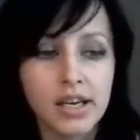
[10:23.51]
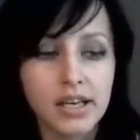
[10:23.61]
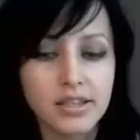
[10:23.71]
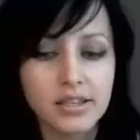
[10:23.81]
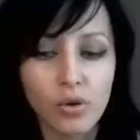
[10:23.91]

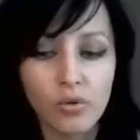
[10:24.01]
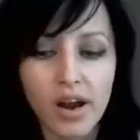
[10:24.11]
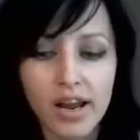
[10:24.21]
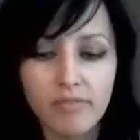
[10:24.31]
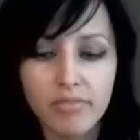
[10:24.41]
It's all
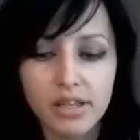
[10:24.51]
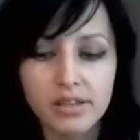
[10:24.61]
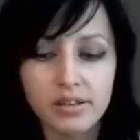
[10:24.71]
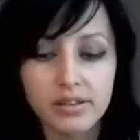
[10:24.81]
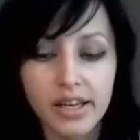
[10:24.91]
right, but
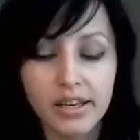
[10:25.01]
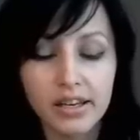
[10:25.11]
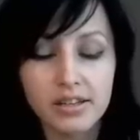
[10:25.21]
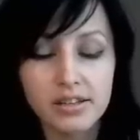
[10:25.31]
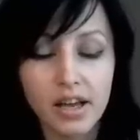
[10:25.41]
then
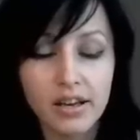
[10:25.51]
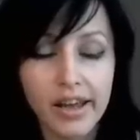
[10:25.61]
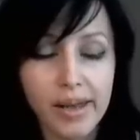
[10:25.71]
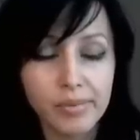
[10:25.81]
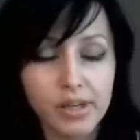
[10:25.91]
it's not
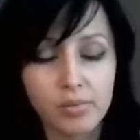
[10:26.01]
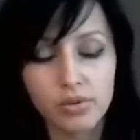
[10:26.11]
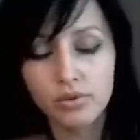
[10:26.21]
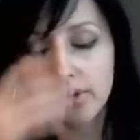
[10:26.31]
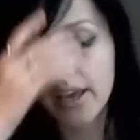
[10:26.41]
applicable
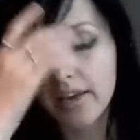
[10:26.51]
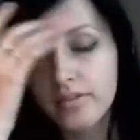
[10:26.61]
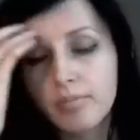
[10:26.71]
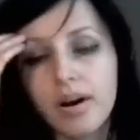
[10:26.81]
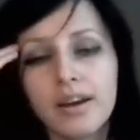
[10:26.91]
to
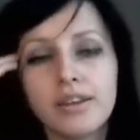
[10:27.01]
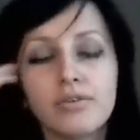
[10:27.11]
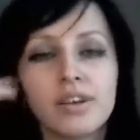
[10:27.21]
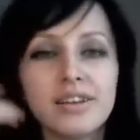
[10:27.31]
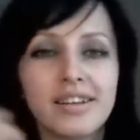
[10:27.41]
everybody.
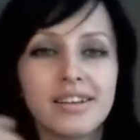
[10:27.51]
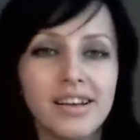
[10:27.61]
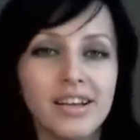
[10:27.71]
You cannot.